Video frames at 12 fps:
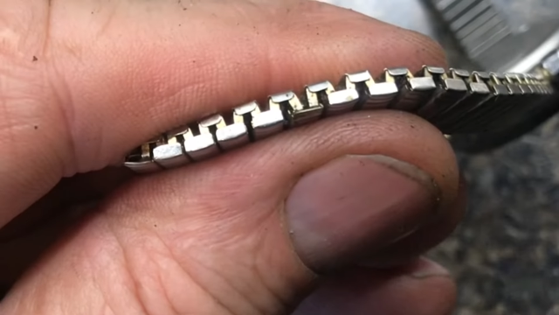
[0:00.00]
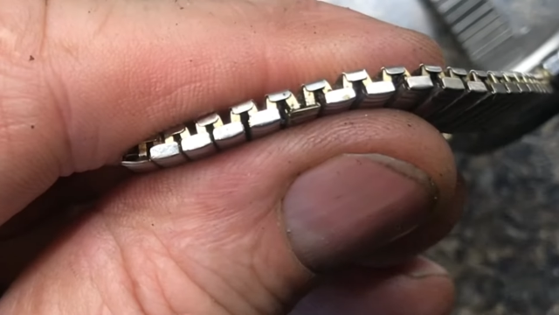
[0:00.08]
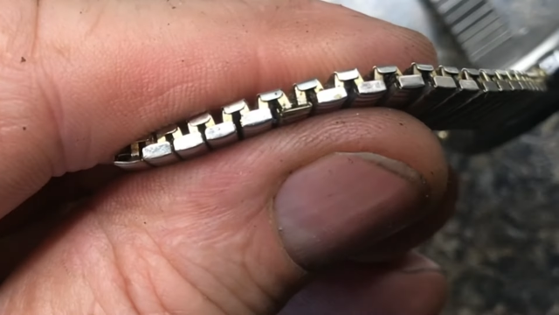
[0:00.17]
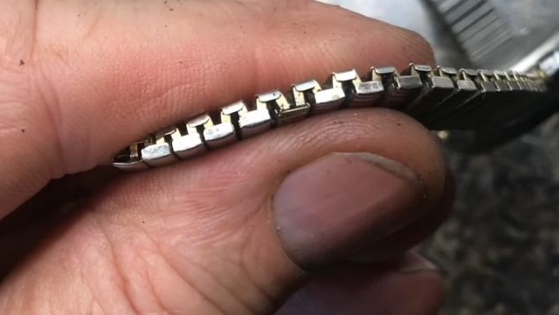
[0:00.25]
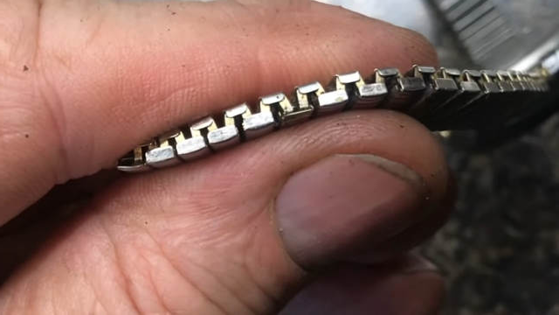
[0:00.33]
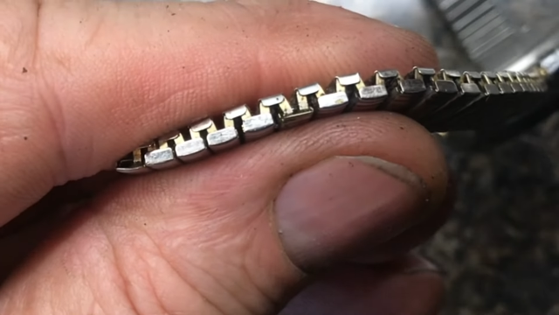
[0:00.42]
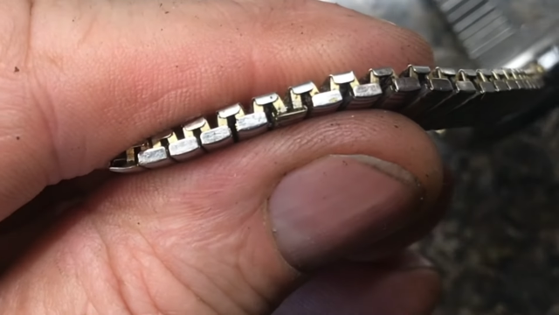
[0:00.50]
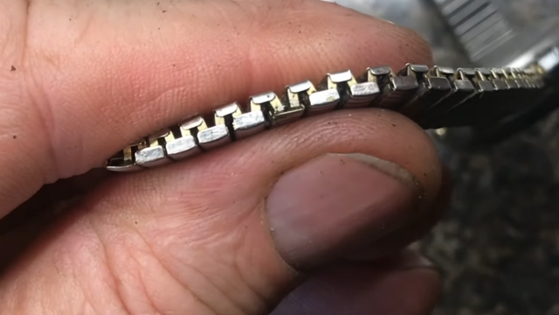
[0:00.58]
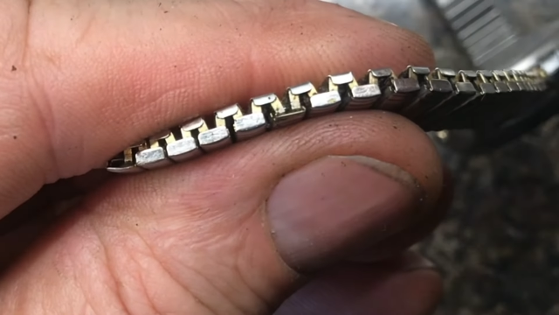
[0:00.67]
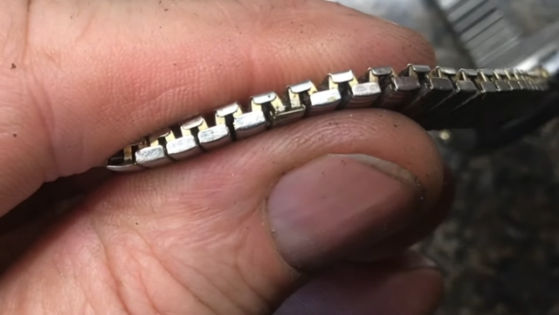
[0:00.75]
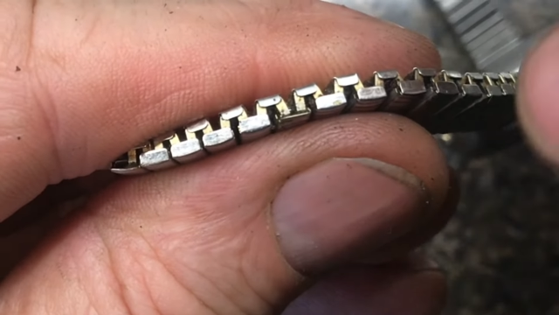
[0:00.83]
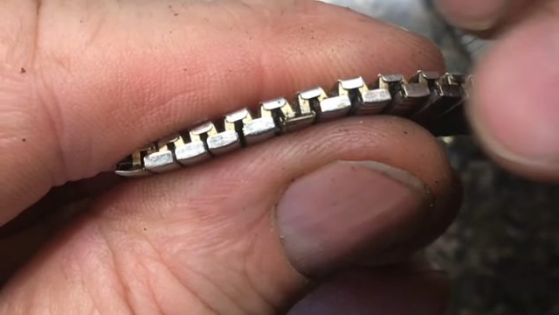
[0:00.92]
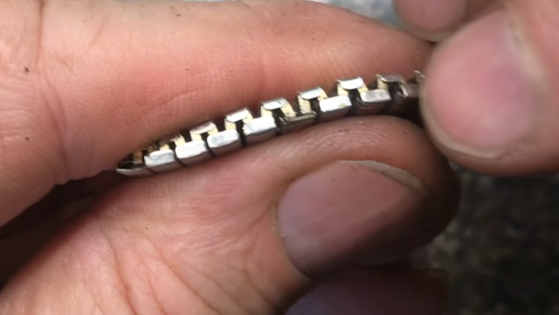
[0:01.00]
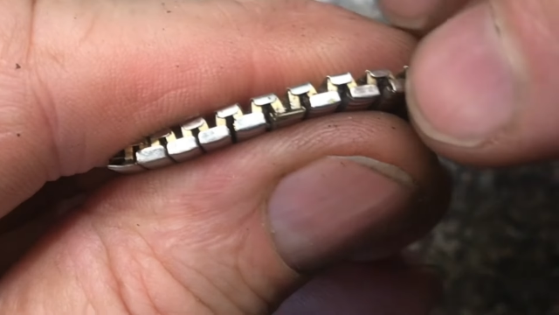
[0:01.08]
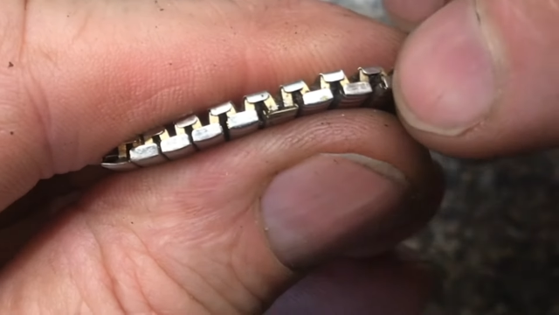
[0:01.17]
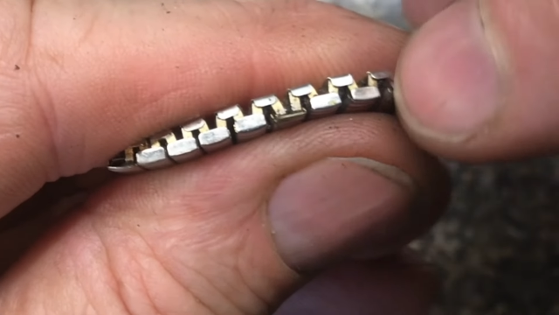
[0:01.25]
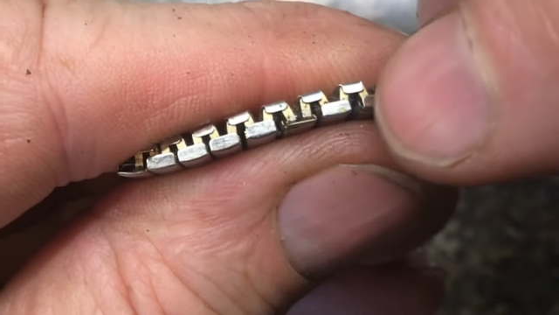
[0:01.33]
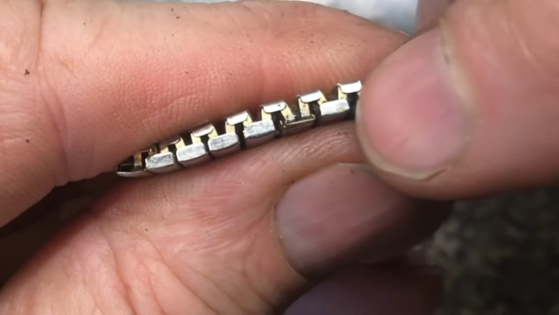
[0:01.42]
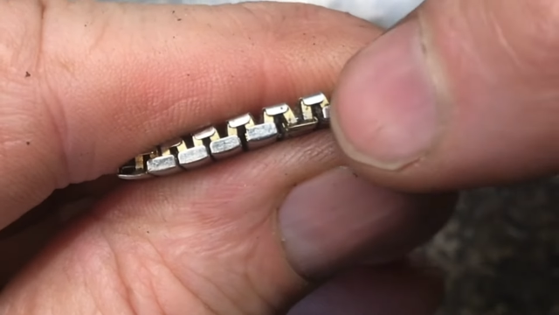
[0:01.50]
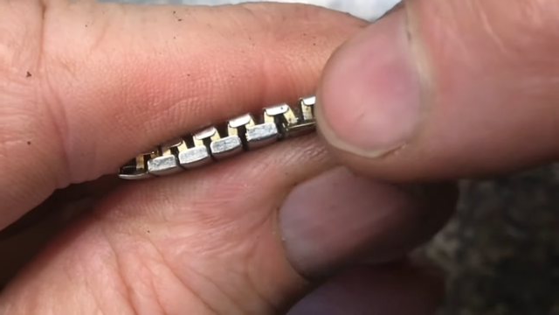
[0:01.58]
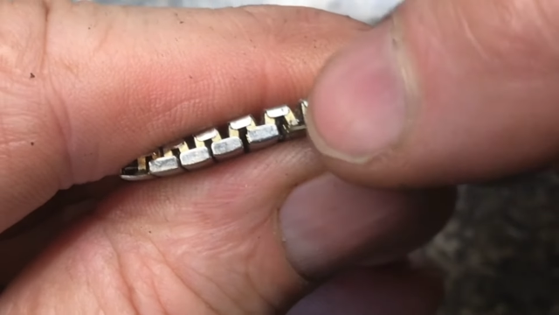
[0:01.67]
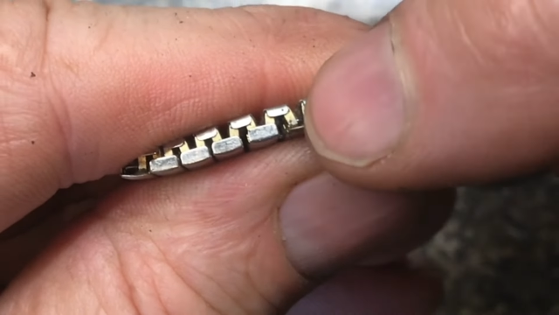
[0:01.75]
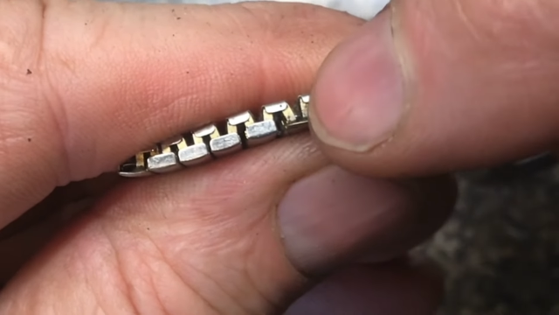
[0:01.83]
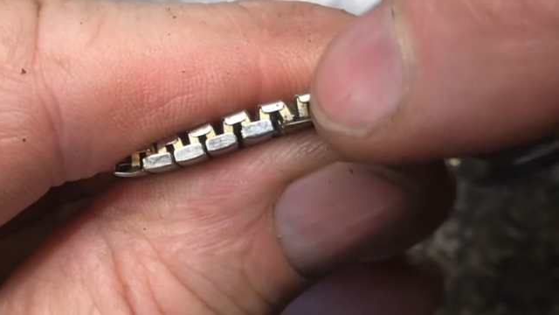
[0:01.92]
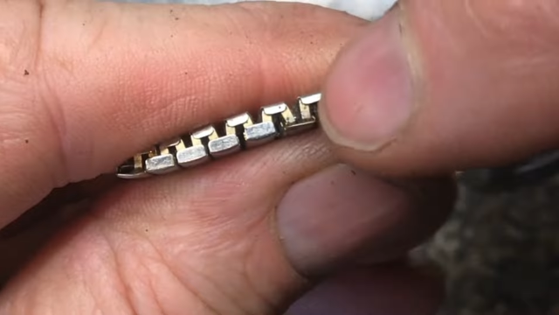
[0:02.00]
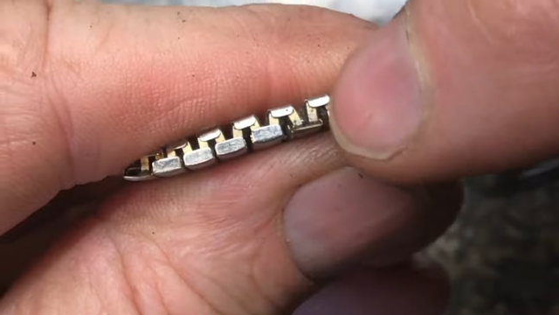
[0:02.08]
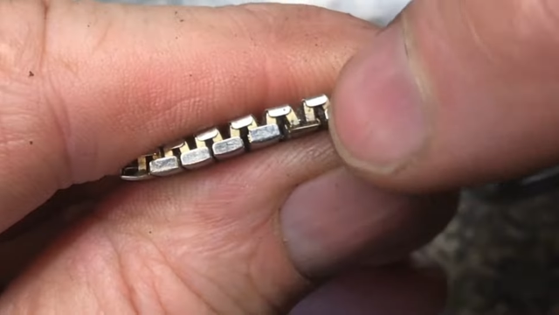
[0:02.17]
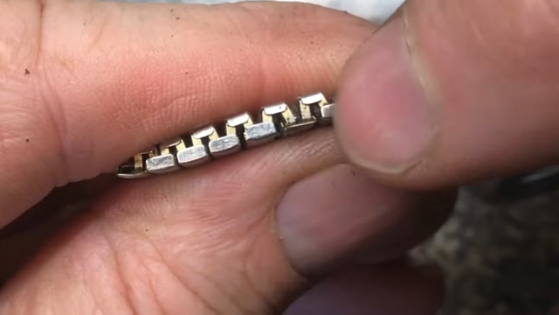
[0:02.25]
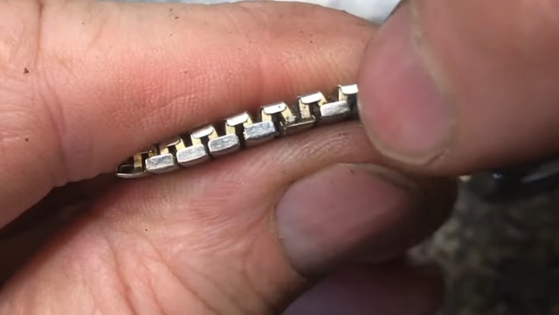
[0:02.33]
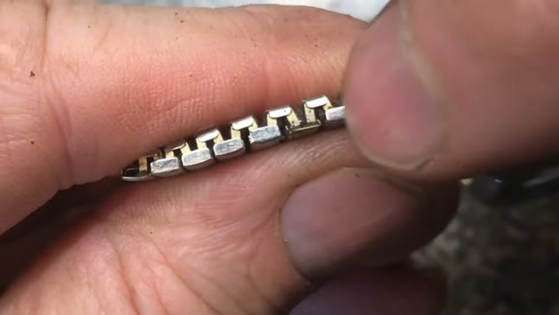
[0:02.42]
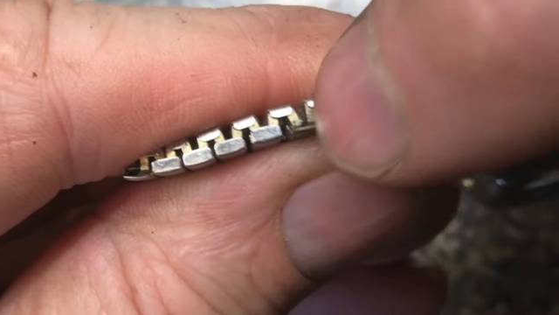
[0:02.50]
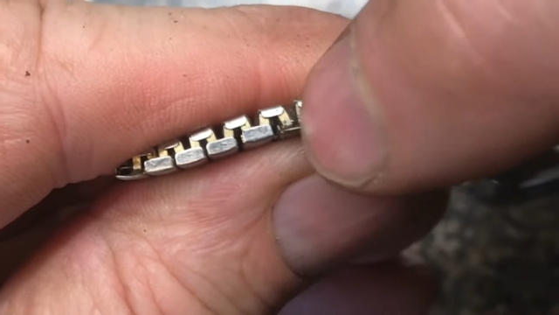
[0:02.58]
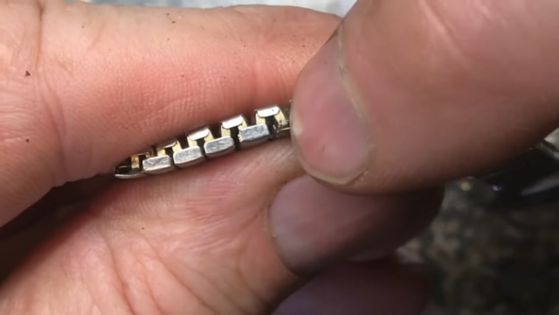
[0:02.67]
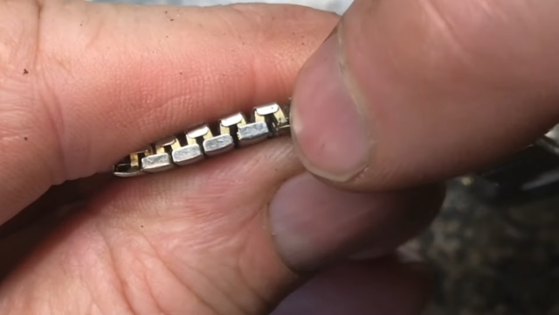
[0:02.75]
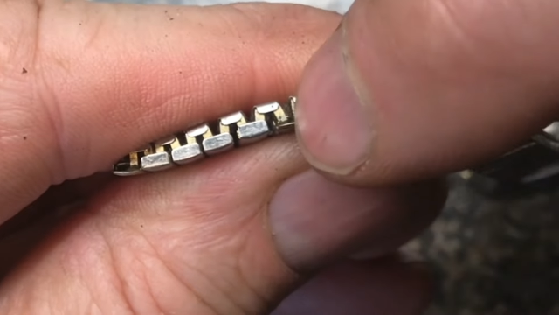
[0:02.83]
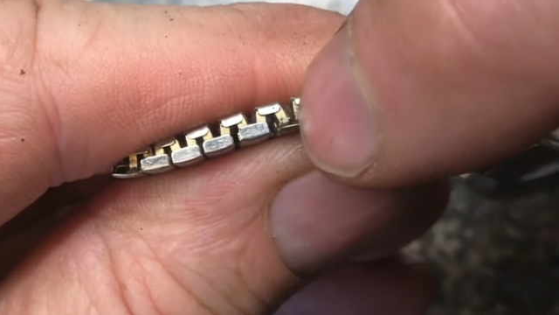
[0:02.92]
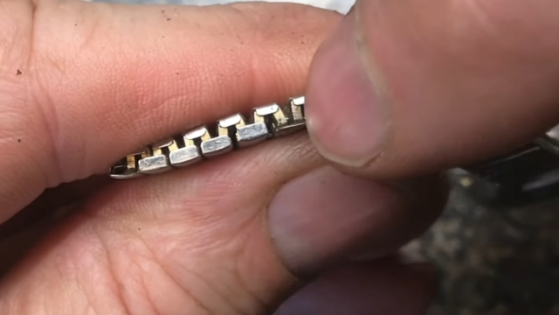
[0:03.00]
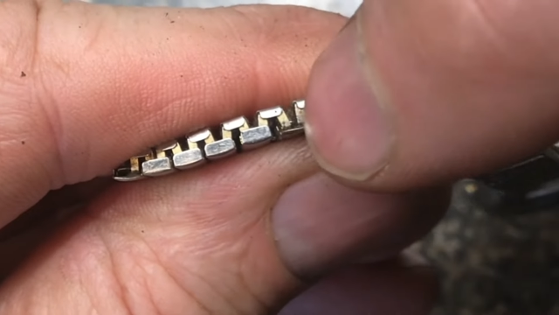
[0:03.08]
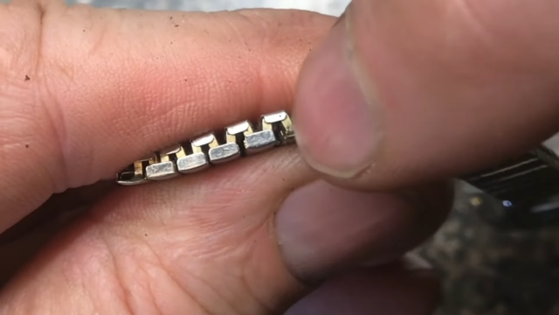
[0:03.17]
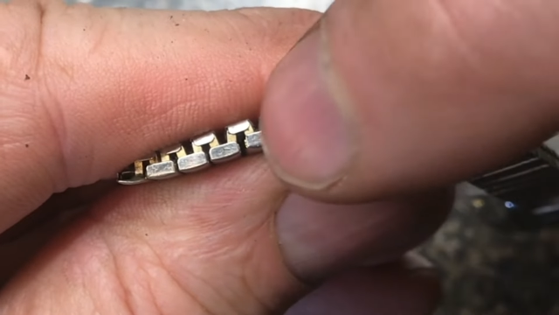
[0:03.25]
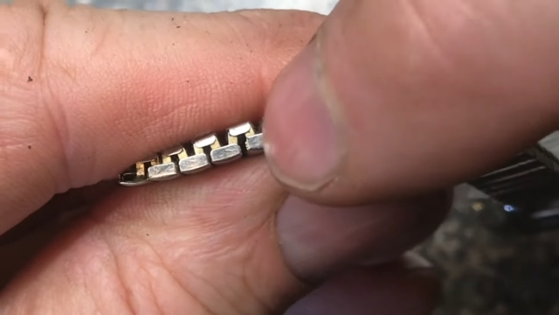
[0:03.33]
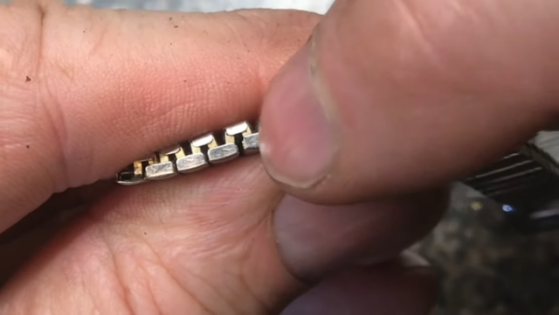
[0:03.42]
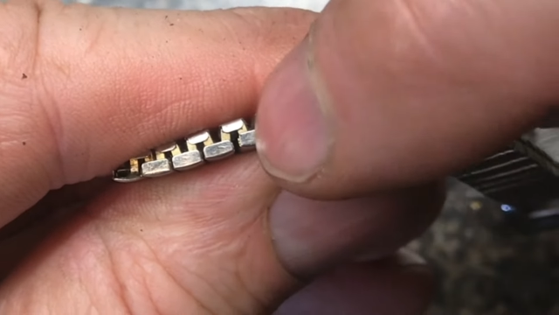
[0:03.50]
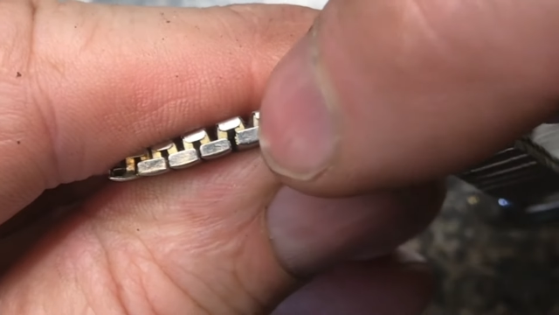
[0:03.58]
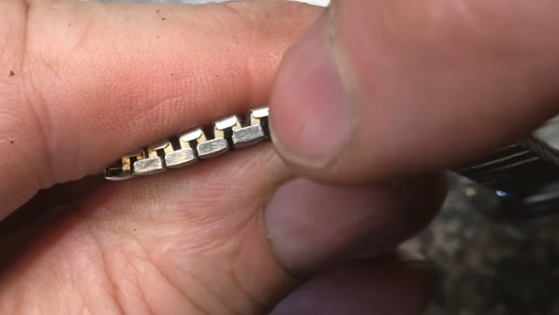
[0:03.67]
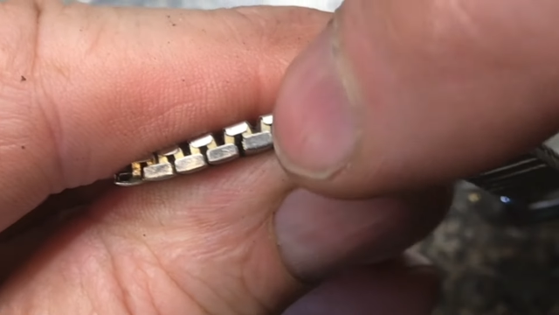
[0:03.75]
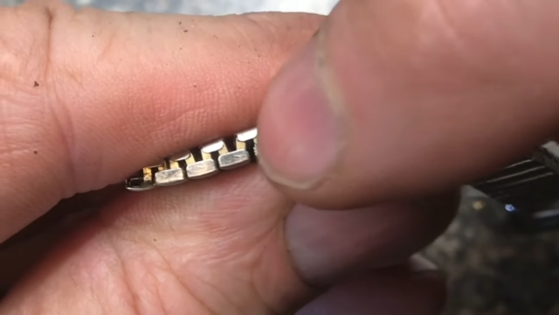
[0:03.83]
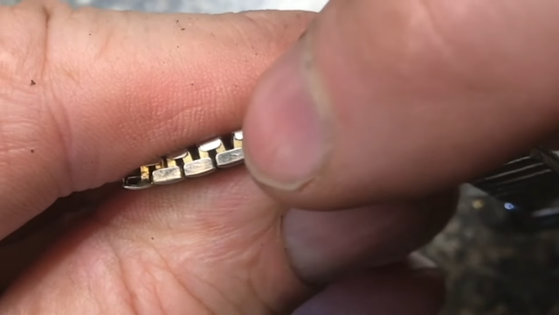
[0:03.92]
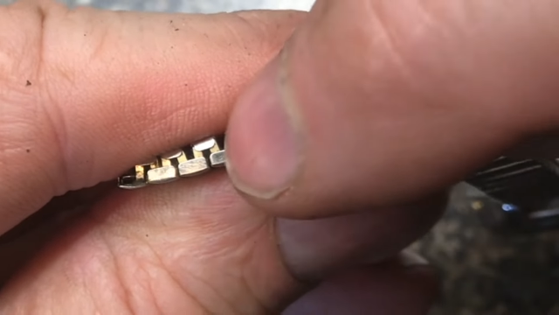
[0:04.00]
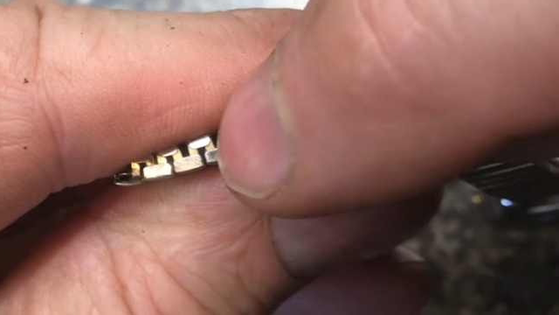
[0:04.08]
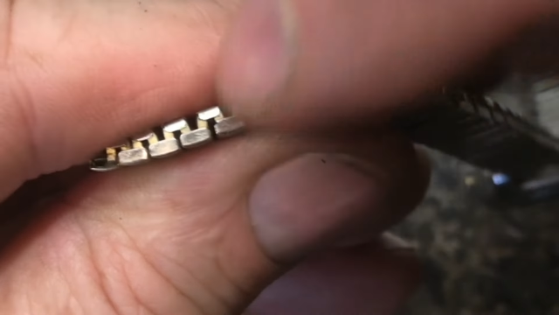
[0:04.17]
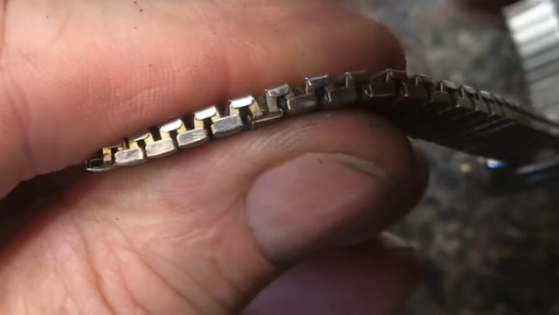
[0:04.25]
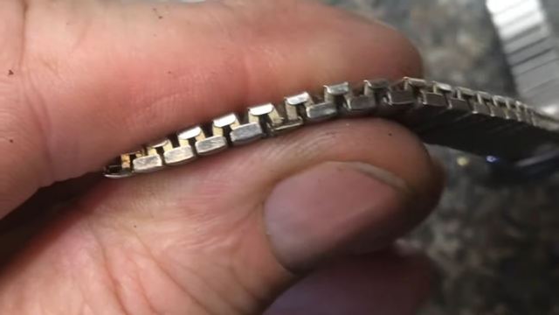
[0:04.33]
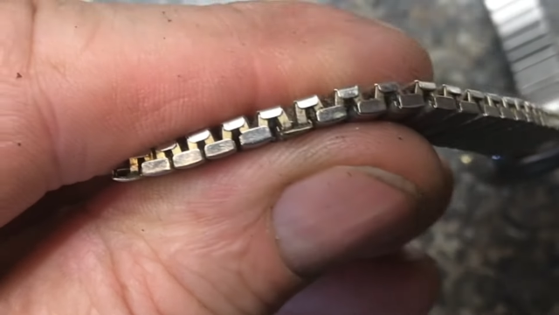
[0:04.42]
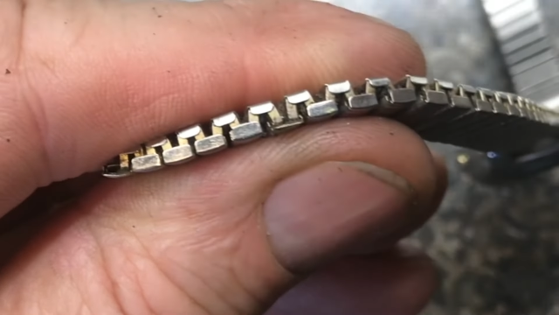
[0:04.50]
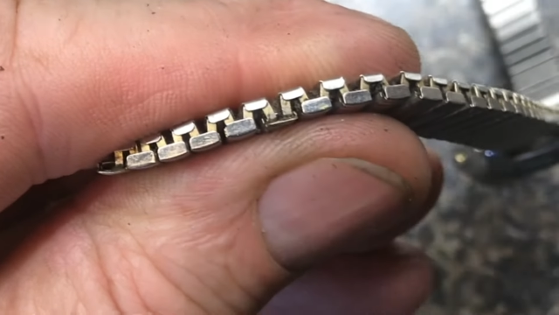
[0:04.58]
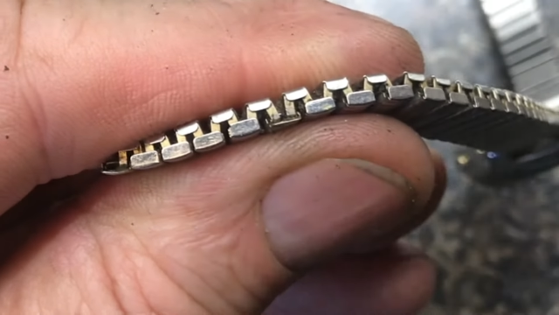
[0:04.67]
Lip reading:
No face is visible, so there are no lips to read.